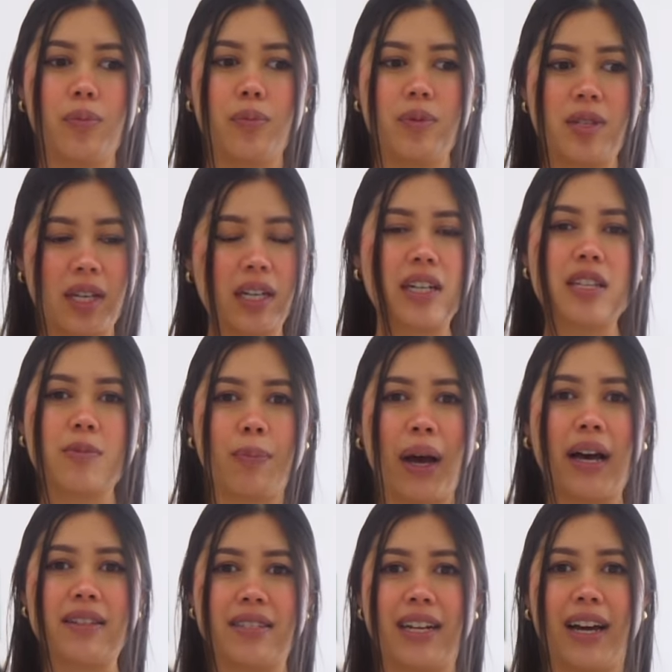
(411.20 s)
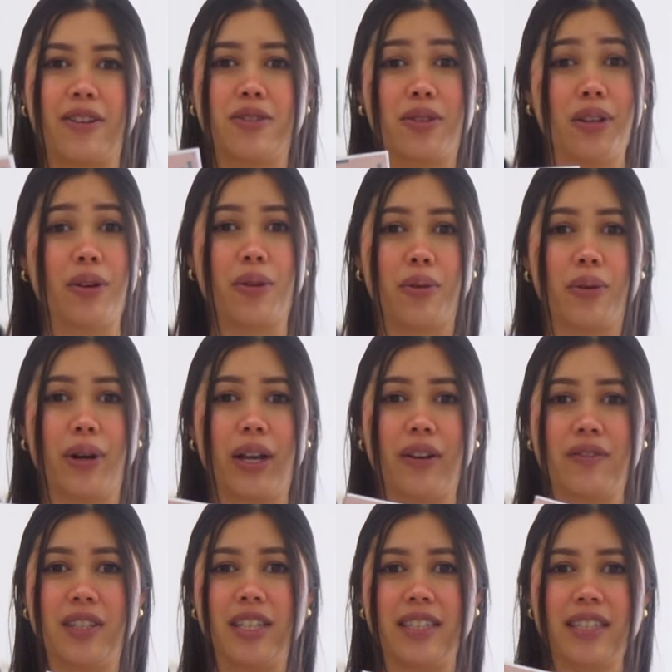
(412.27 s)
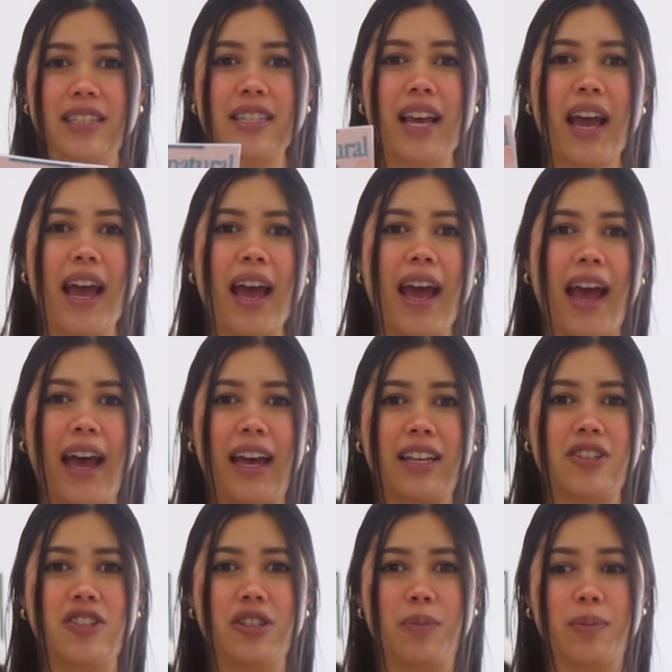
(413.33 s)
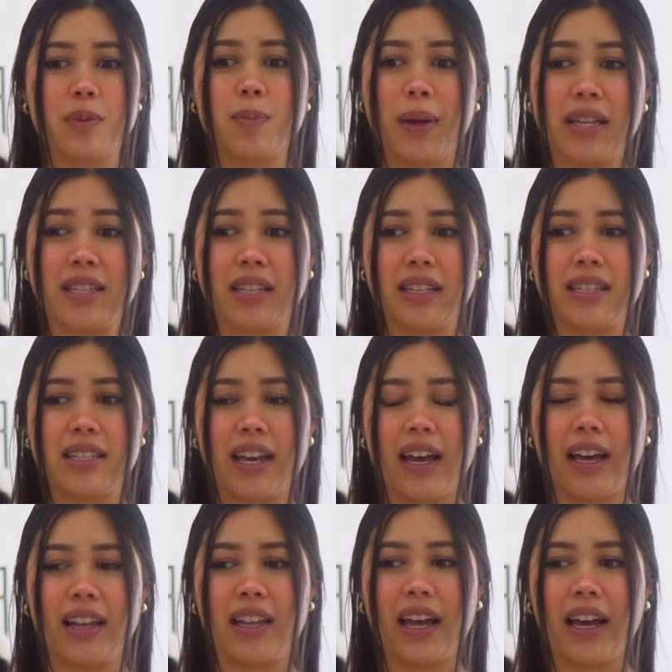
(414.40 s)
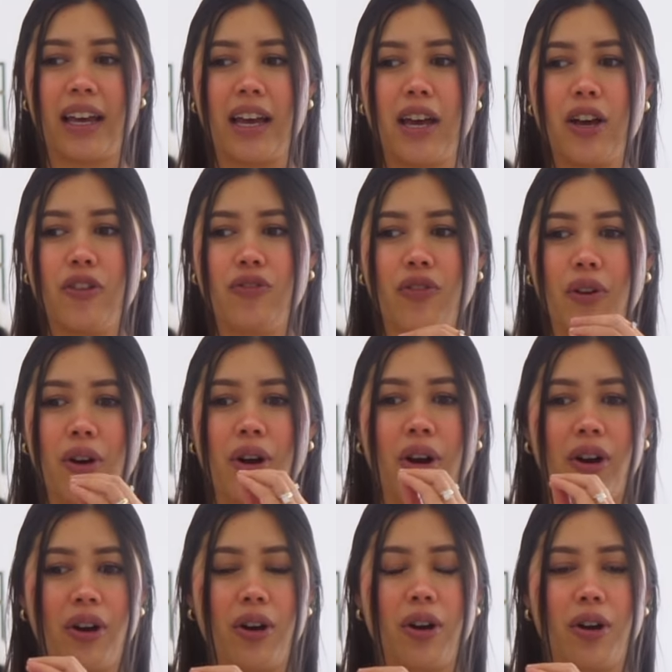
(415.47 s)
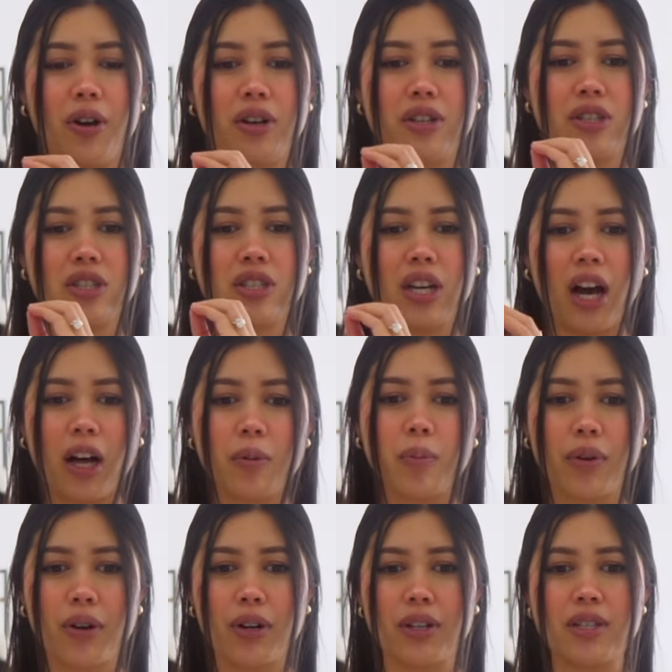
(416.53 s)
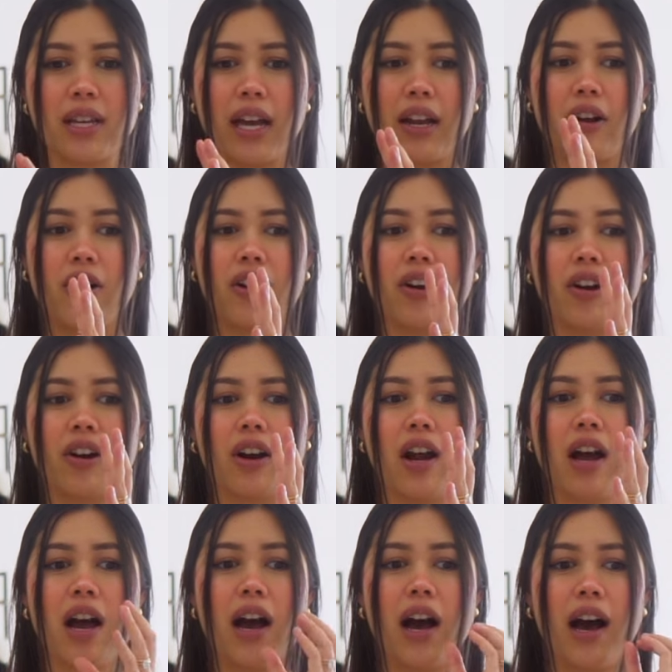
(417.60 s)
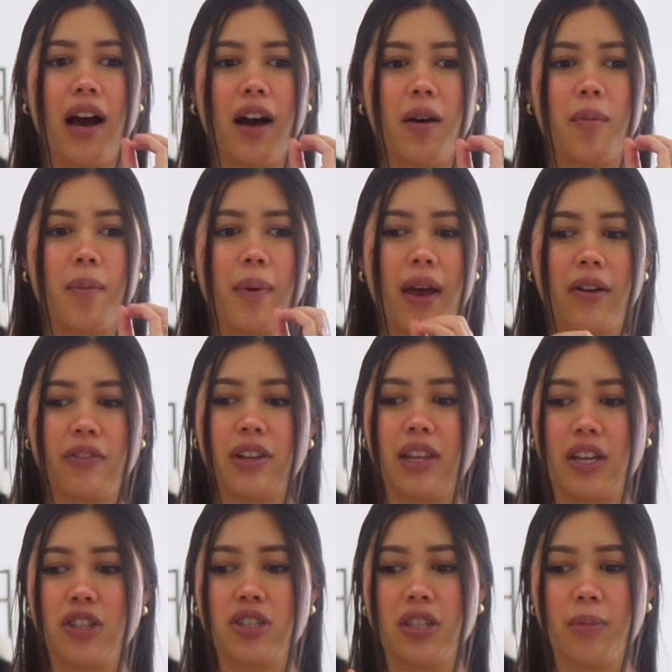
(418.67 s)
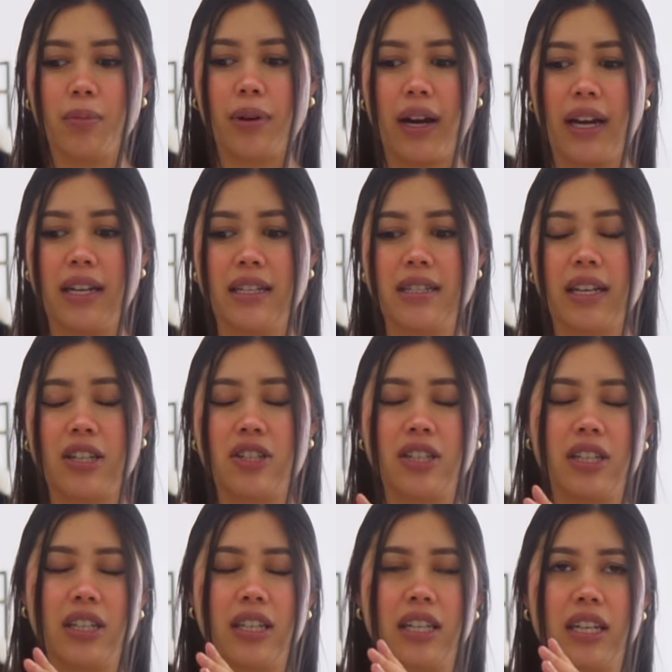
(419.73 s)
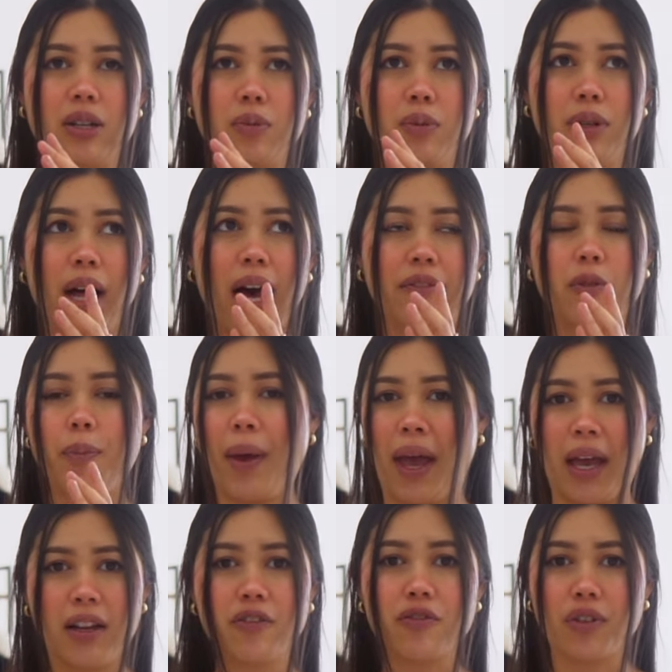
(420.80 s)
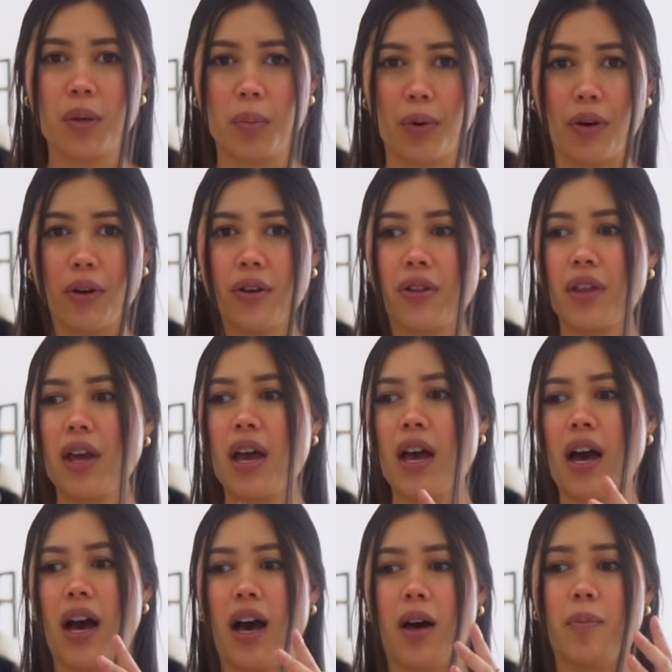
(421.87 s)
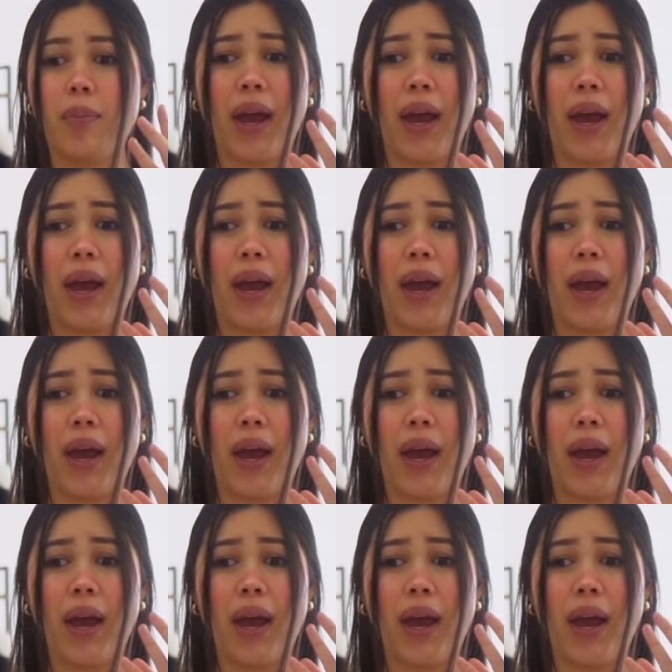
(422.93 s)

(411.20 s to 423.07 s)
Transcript: sickness bows down to the authority of jesus and she was basically saying like for her childbirth and her um, everything. She prays that she will have a pain free birth, um,